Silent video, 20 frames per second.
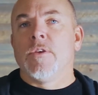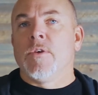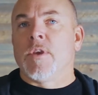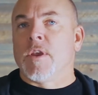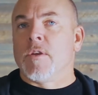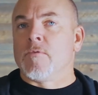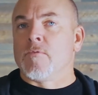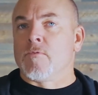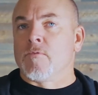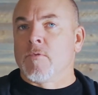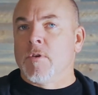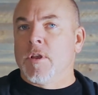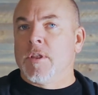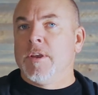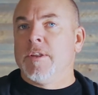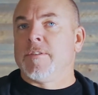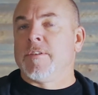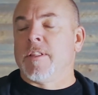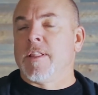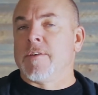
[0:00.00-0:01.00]
you can
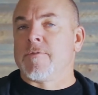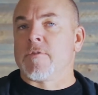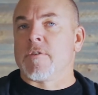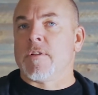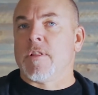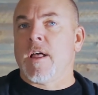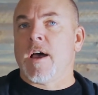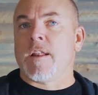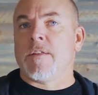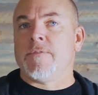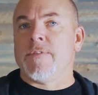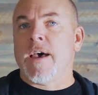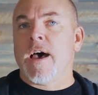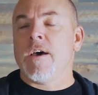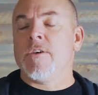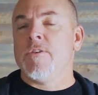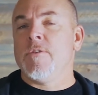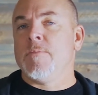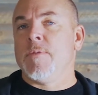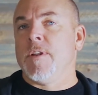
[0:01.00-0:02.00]
really deliver a lot of
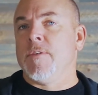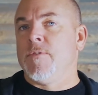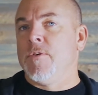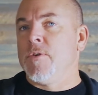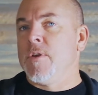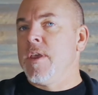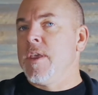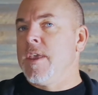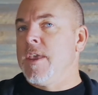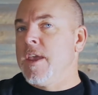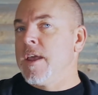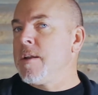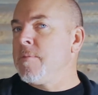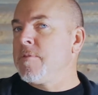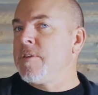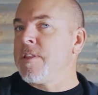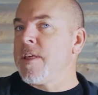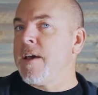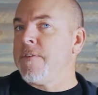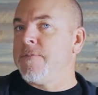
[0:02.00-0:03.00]
value, but if you can get
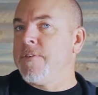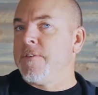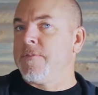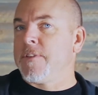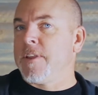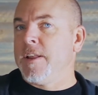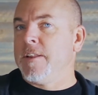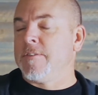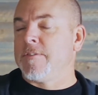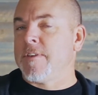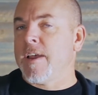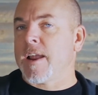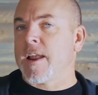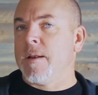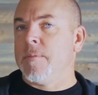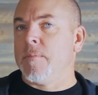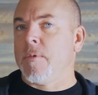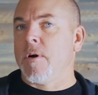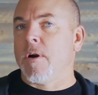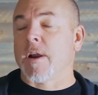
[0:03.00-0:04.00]
them to that 15
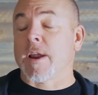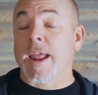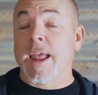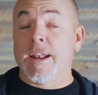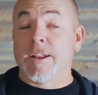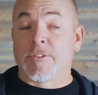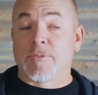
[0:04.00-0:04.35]
second mark,